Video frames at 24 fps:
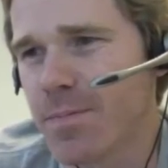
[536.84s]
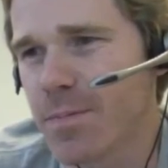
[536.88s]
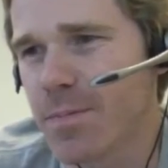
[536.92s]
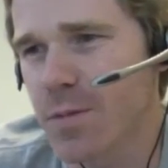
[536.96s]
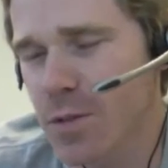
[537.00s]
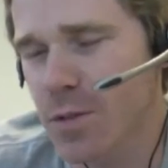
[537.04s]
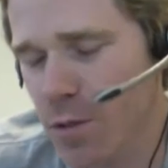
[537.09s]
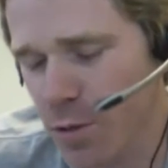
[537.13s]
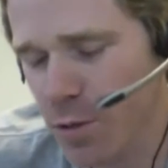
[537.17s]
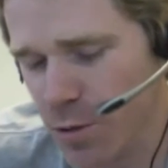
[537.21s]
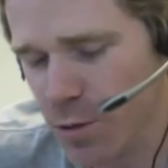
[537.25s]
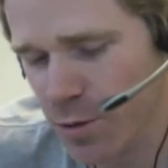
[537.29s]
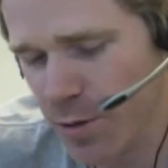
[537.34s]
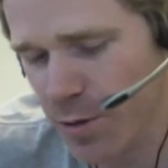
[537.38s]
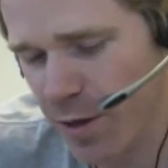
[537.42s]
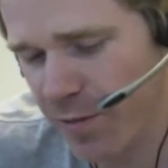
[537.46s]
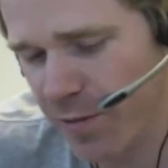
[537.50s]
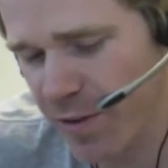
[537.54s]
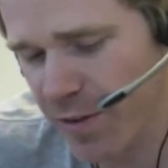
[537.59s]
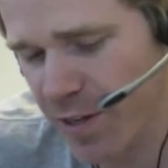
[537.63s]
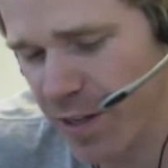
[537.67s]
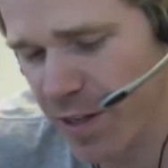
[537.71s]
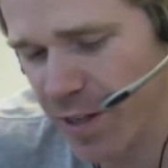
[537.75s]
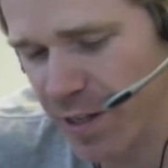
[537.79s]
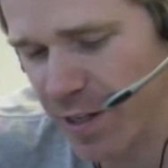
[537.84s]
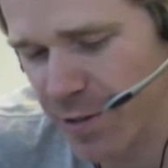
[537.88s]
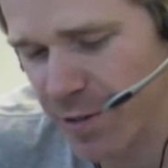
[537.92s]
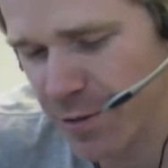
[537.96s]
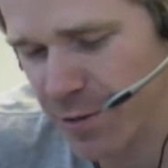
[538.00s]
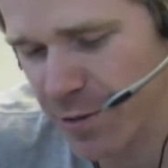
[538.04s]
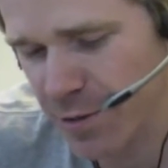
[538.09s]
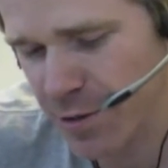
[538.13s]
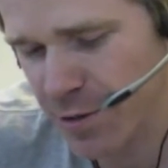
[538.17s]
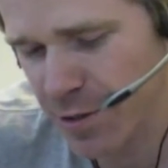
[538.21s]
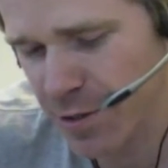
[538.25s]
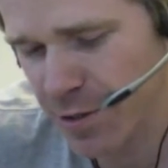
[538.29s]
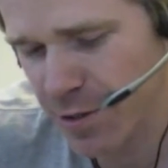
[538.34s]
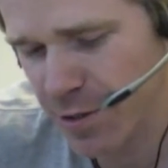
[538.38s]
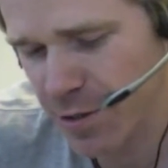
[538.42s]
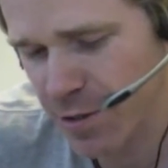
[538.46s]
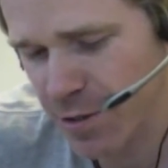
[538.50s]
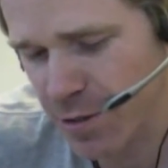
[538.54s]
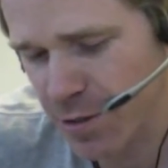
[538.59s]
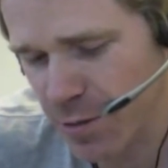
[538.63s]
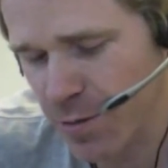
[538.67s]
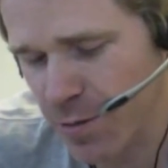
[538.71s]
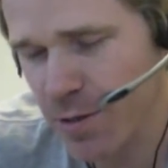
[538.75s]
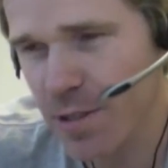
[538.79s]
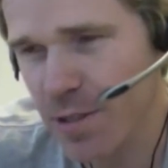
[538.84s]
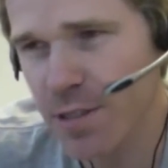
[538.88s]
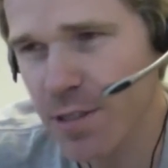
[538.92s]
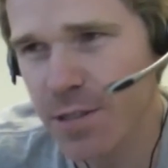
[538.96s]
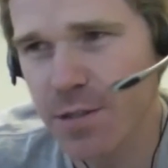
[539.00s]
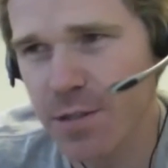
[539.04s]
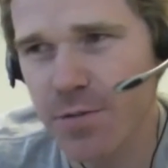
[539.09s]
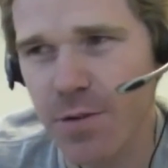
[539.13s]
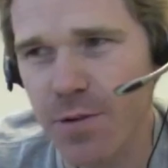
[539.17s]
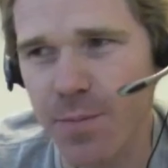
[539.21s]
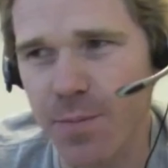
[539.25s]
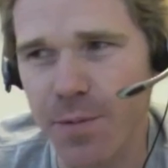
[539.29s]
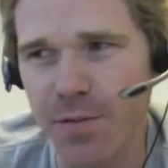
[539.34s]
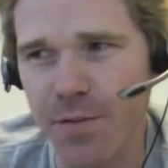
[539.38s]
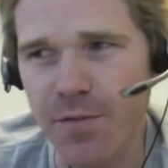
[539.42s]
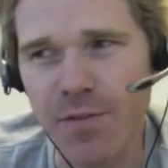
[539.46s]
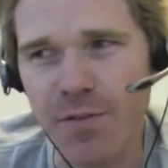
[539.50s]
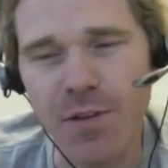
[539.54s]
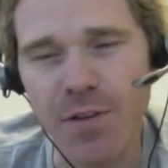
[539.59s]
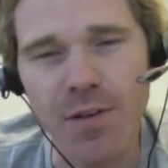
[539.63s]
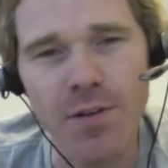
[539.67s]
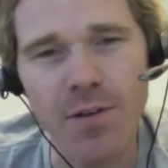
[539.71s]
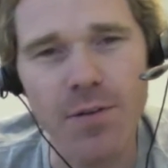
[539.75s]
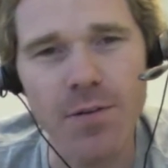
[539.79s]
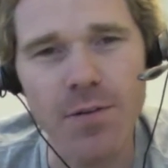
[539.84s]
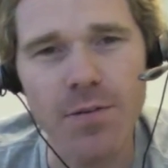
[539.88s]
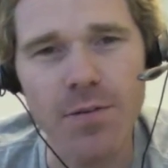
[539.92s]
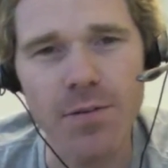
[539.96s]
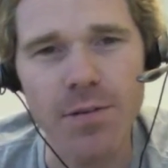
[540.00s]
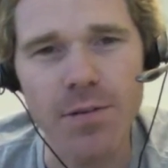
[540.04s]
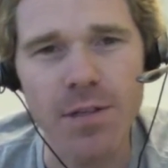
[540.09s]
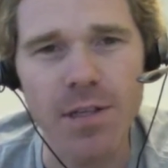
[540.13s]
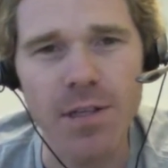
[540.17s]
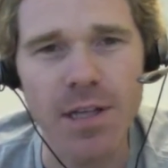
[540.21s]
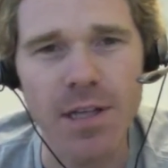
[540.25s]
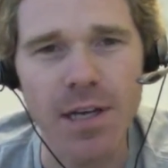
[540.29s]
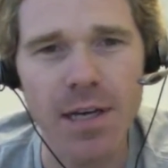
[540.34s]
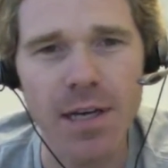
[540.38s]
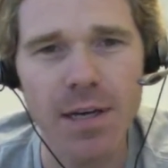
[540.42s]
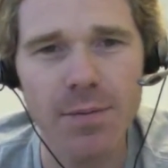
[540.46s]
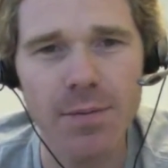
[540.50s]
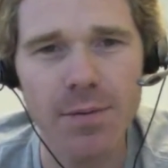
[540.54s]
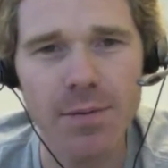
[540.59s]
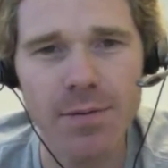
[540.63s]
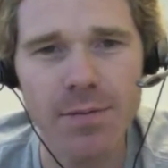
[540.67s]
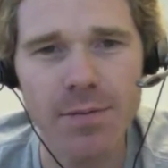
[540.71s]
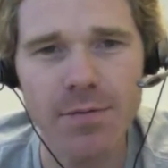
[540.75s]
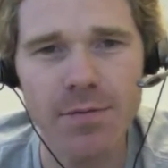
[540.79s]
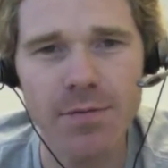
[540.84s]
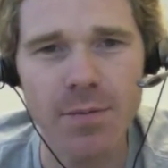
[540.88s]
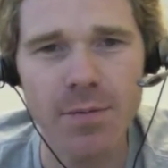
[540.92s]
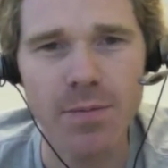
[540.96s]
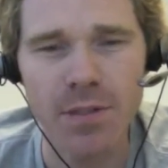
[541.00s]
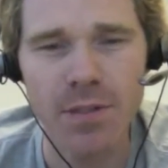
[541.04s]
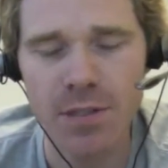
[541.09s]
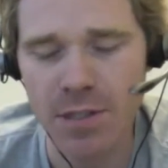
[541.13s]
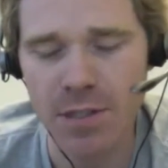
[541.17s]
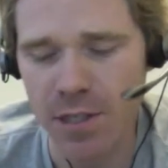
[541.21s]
So do you have any interesting stories from the field or the lab from this